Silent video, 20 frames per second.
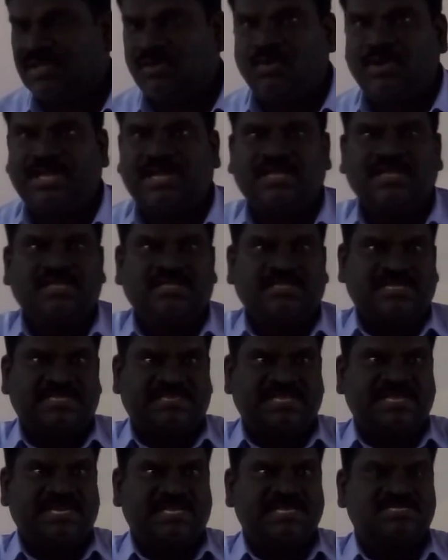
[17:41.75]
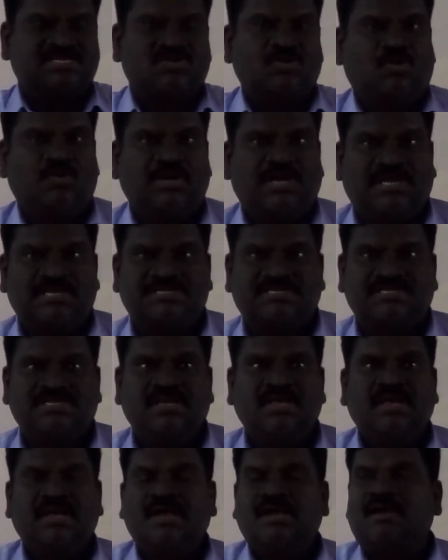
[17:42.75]
Okay, the theory is known as
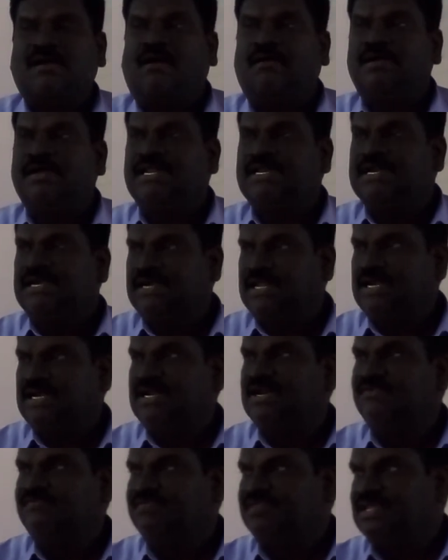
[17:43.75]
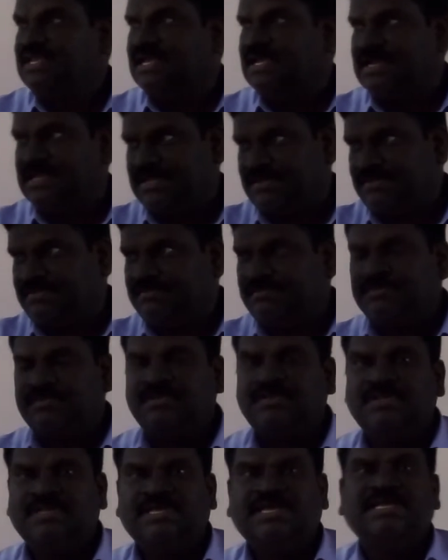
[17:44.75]
continental drift theory.
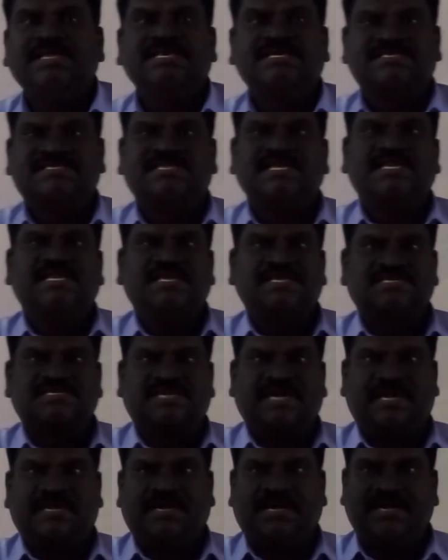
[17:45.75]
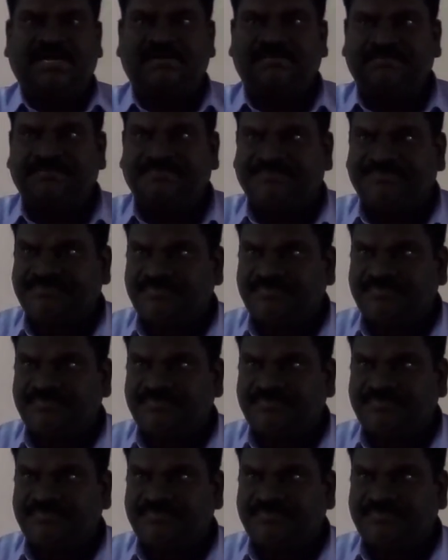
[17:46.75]
In his theory, he stated,